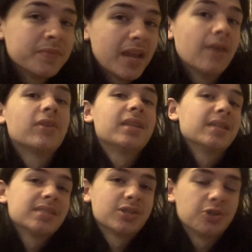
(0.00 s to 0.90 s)
everything
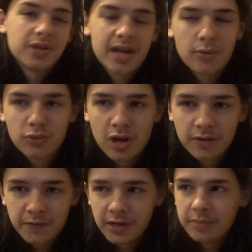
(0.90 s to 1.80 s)
is still turning out
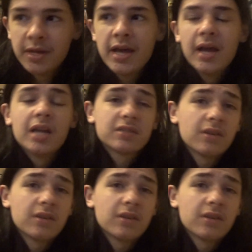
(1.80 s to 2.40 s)
wrong for him. As